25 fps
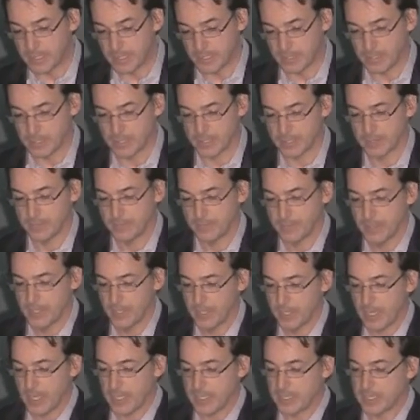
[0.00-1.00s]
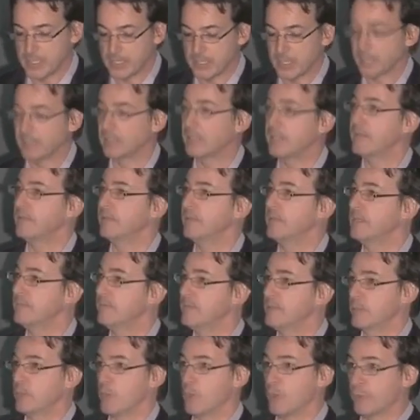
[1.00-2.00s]
Infrastructure maintenance,
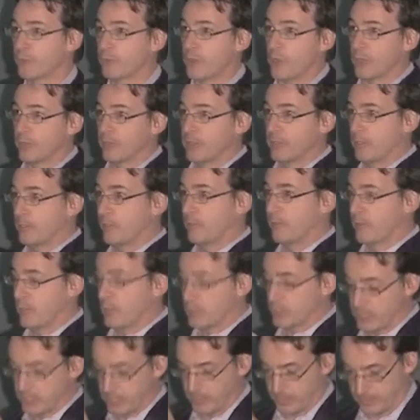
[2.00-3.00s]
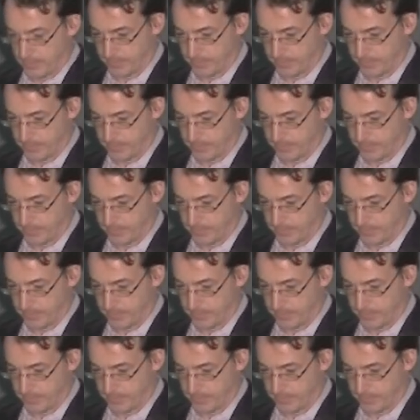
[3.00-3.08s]
assisted living,